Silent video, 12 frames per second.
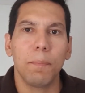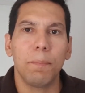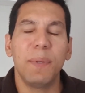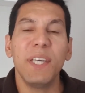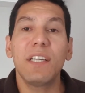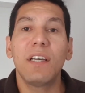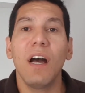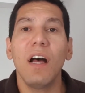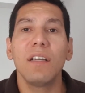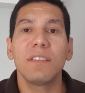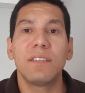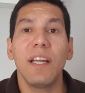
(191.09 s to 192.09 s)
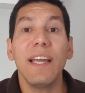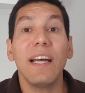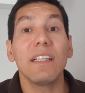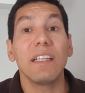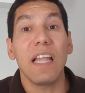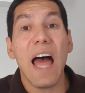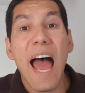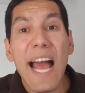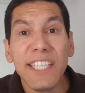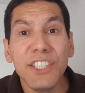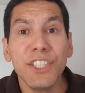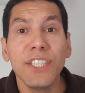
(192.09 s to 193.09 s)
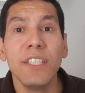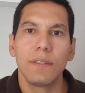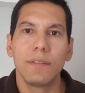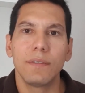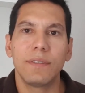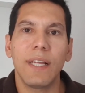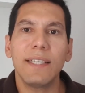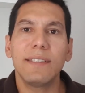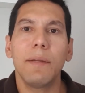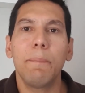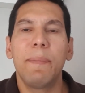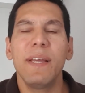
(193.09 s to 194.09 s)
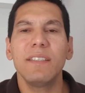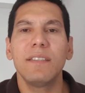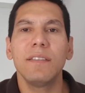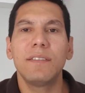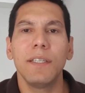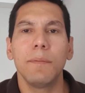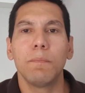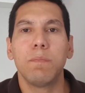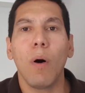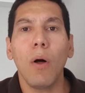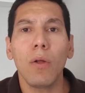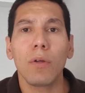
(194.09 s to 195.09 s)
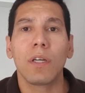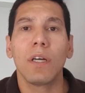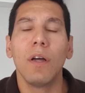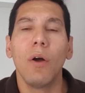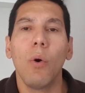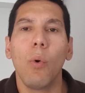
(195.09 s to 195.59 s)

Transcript: because they alleged that the Byzantine bulk